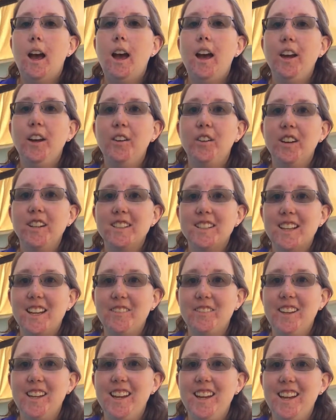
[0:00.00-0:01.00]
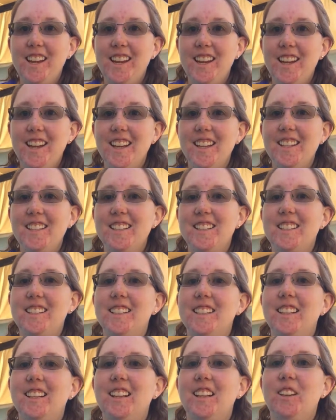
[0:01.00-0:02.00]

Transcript: Hi GraceLife Kids.